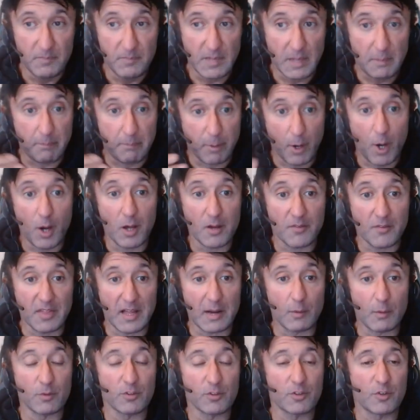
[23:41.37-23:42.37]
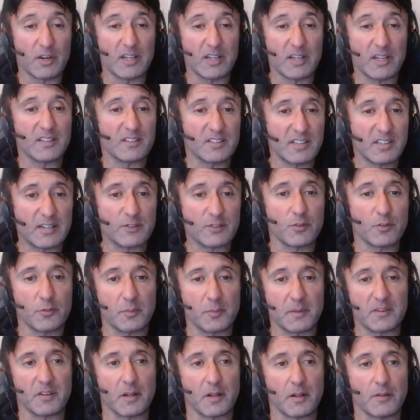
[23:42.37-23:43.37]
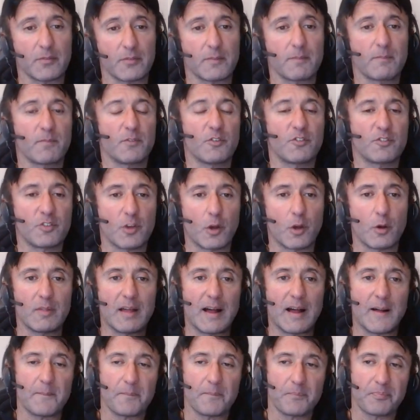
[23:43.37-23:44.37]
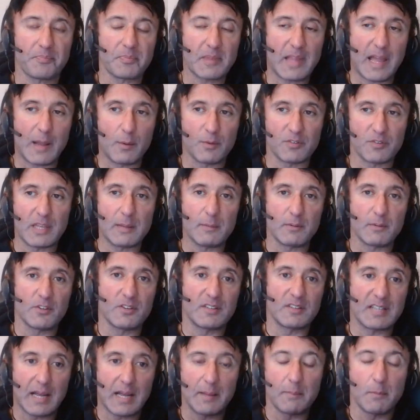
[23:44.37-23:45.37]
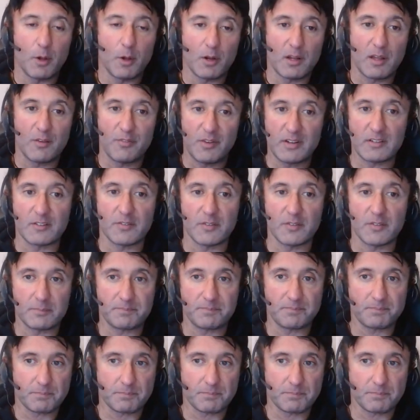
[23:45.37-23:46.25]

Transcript: and part of that was creating a schedule for myself so that I was able to time block effectively.